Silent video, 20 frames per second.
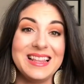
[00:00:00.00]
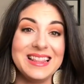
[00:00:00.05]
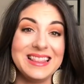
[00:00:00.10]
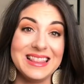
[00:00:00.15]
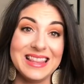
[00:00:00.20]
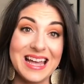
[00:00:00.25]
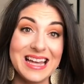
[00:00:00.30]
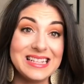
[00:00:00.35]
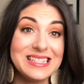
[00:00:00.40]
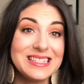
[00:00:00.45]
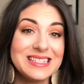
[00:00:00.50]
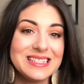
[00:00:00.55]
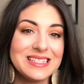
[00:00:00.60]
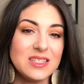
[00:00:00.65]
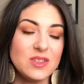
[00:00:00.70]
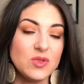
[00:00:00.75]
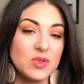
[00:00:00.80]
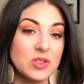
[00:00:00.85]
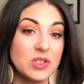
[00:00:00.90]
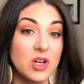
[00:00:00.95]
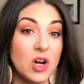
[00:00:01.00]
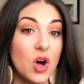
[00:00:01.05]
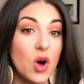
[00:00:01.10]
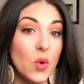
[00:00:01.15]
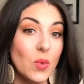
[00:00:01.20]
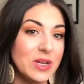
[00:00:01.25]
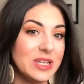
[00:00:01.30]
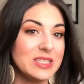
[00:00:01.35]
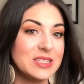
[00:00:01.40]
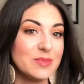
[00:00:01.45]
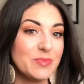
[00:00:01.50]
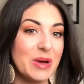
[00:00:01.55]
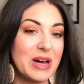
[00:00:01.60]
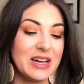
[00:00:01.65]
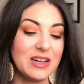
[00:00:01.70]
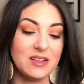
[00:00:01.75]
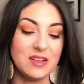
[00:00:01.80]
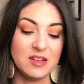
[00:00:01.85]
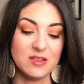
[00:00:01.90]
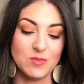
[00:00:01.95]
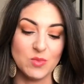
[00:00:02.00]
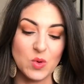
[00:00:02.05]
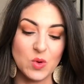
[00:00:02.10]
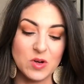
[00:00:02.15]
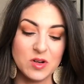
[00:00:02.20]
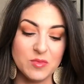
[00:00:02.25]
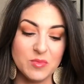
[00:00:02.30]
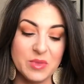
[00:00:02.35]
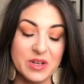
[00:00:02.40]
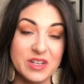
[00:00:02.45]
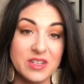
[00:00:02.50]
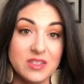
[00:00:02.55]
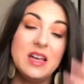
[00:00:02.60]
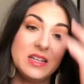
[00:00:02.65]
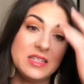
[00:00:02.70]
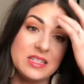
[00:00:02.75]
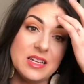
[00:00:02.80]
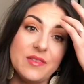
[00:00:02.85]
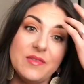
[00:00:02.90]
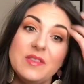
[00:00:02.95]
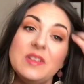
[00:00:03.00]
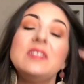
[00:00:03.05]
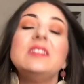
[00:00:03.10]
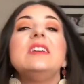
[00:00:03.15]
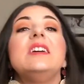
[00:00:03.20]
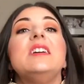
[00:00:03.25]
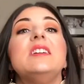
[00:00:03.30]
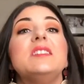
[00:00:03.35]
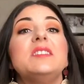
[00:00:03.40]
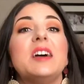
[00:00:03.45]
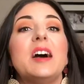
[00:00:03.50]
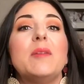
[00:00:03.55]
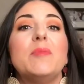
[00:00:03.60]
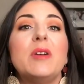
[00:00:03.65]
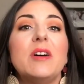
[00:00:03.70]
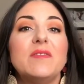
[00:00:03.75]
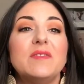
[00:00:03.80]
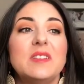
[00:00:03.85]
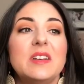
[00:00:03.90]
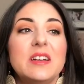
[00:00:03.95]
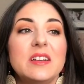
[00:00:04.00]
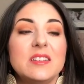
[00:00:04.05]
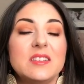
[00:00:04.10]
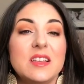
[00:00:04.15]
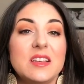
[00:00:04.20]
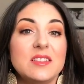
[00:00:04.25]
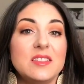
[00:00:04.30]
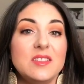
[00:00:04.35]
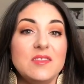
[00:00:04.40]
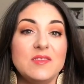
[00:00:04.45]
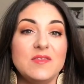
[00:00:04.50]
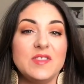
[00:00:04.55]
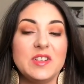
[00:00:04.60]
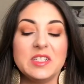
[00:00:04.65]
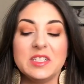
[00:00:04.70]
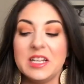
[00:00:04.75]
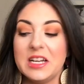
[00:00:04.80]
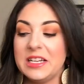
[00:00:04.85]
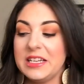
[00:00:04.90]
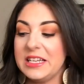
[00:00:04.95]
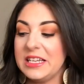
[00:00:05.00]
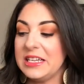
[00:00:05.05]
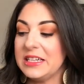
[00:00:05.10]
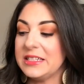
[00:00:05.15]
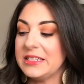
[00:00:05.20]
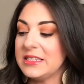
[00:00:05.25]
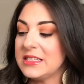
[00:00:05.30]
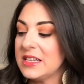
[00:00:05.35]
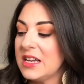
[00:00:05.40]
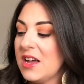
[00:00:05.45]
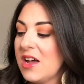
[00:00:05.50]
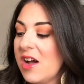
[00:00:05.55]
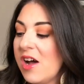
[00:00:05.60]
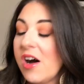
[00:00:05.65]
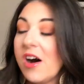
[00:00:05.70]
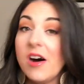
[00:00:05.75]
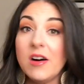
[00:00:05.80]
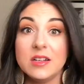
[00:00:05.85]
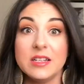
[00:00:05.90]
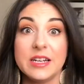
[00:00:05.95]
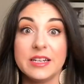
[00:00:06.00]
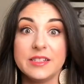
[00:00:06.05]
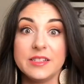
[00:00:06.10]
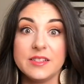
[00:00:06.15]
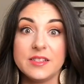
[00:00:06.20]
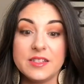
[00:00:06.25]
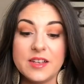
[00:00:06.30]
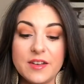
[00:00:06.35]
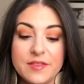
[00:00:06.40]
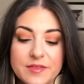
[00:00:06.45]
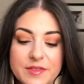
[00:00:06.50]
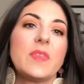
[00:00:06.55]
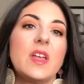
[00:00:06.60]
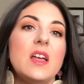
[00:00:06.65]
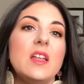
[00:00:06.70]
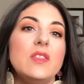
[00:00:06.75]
less. You can always pile on more, but definitely tap off the excess, use very light hand, all that good stuff.